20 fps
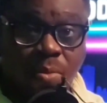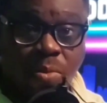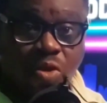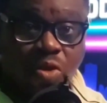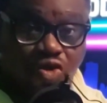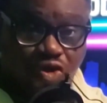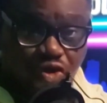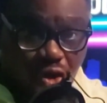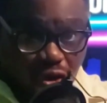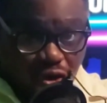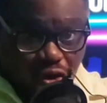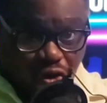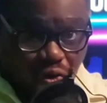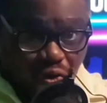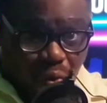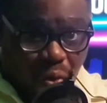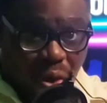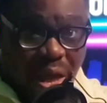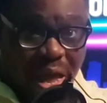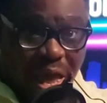just
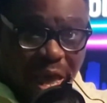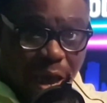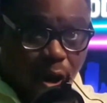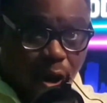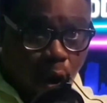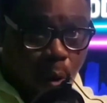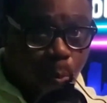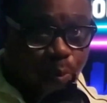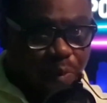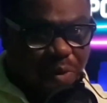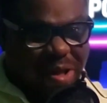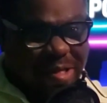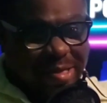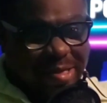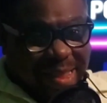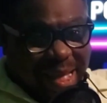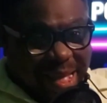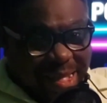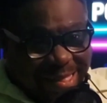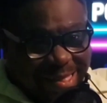to incorporate
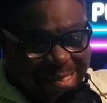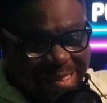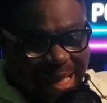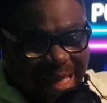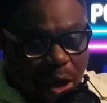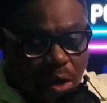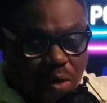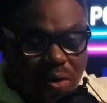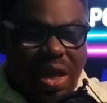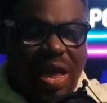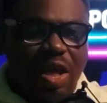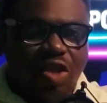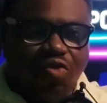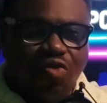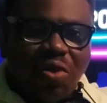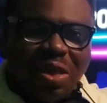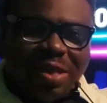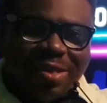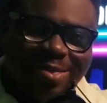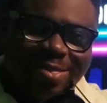that sound into
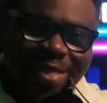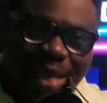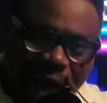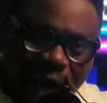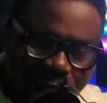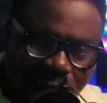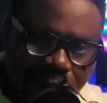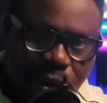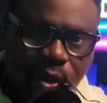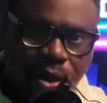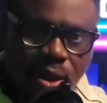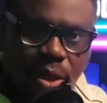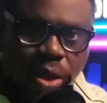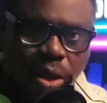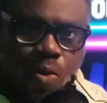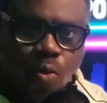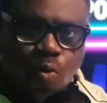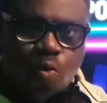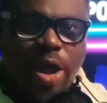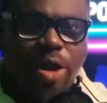his style.
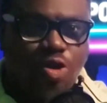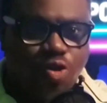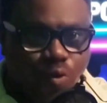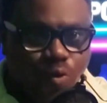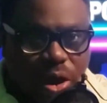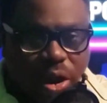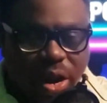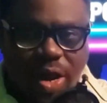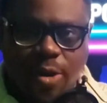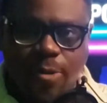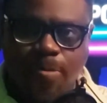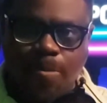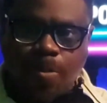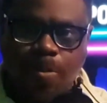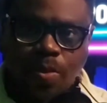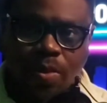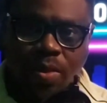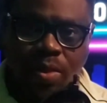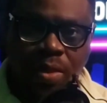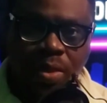We're doing it.
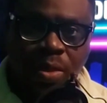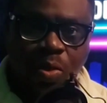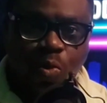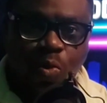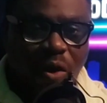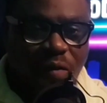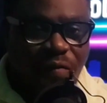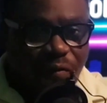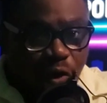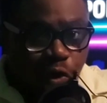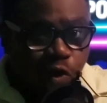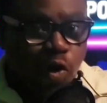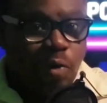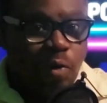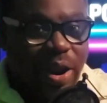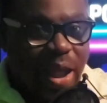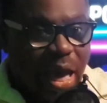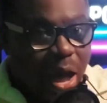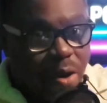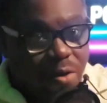We're
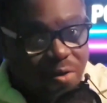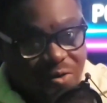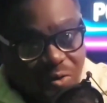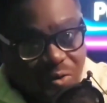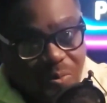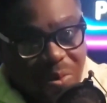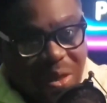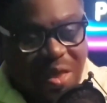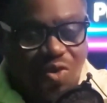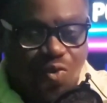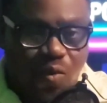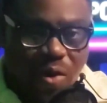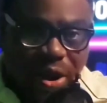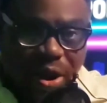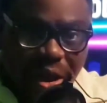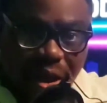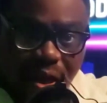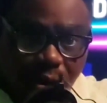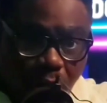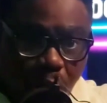featuring R2Bs, When
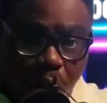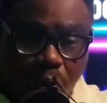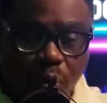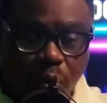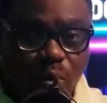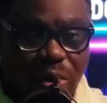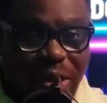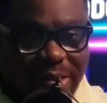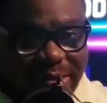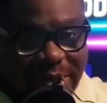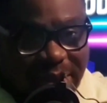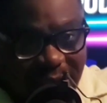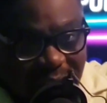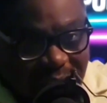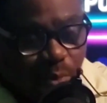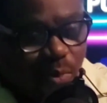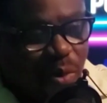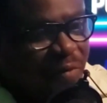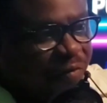They Call, Wizkid, we're